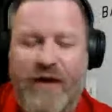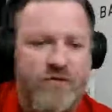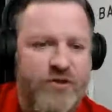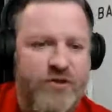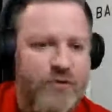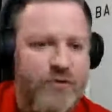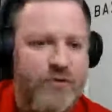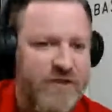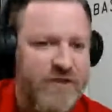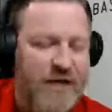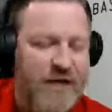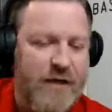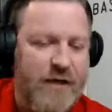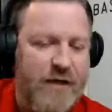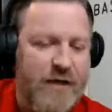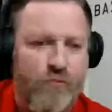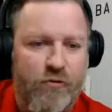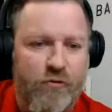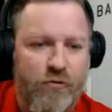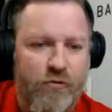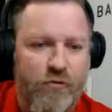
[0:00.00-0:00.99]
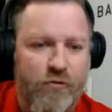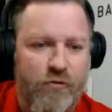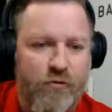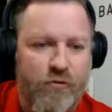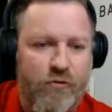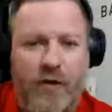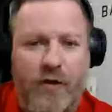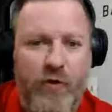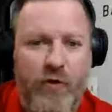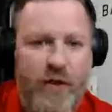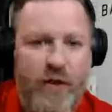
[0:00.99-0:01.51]
break? Are we going to play
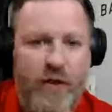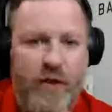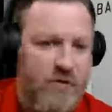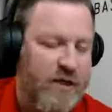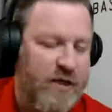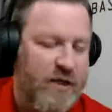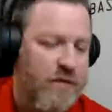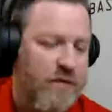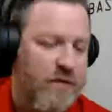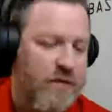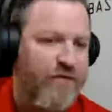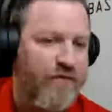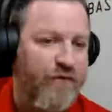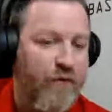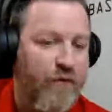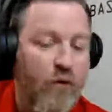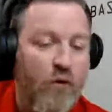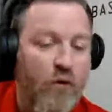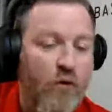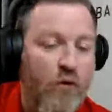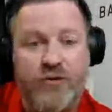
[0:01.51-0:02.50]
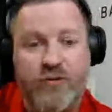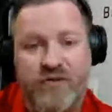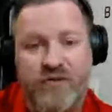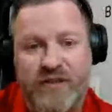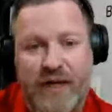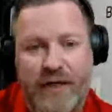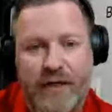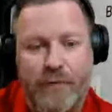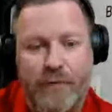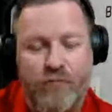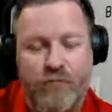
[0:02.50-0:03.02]
out of a 4-out, 2-sided
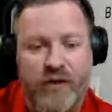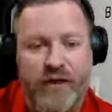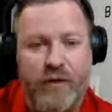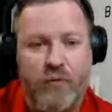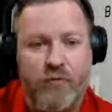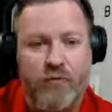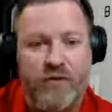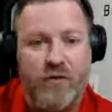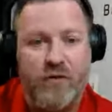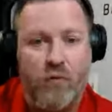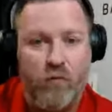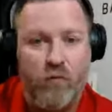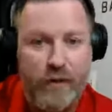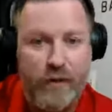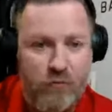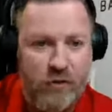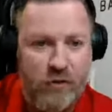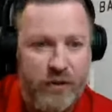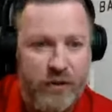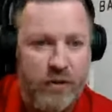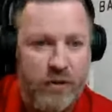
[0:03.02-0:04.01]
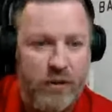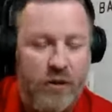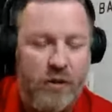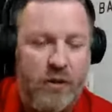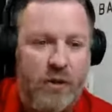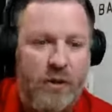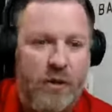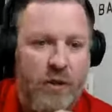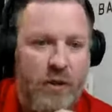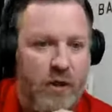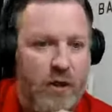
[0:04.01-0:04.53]
break with the rim runner?
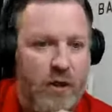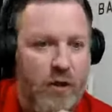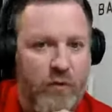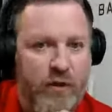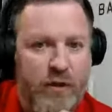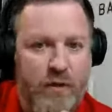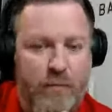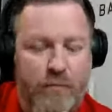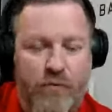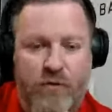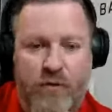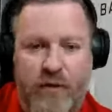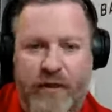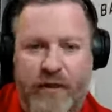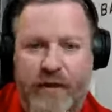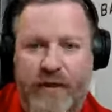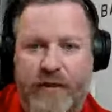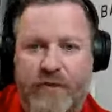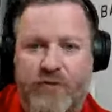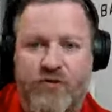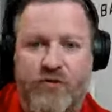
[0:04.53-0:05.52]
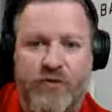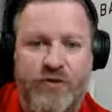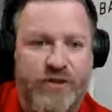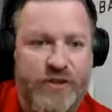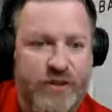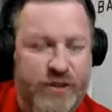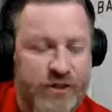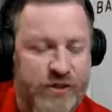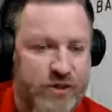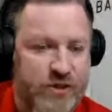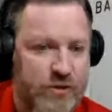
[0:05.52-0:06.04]
Are we going to play
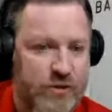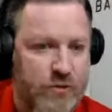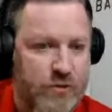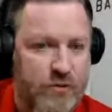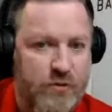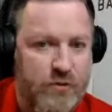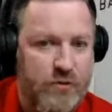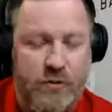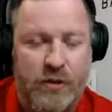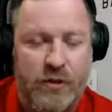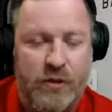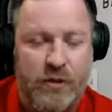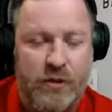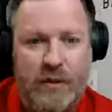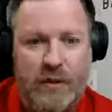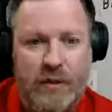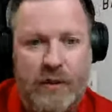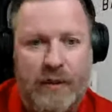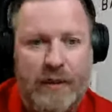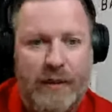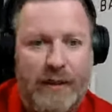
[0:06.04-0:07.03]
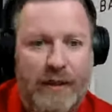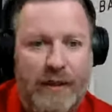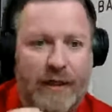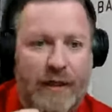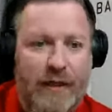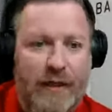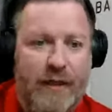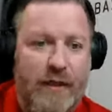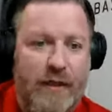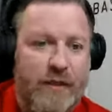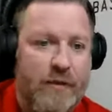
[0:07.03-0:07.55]
traditional
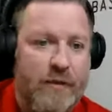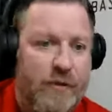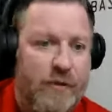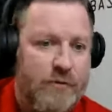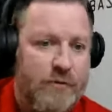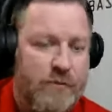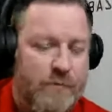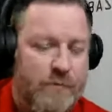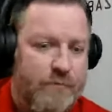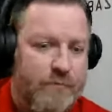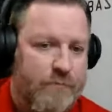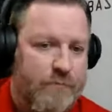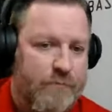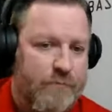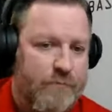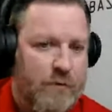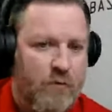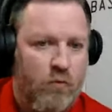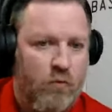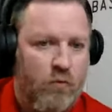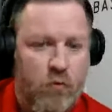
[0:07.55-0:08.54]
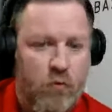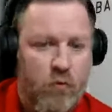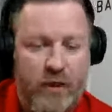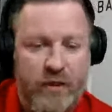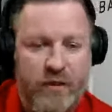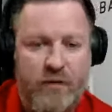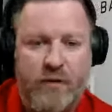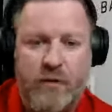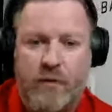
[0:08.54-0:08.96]
run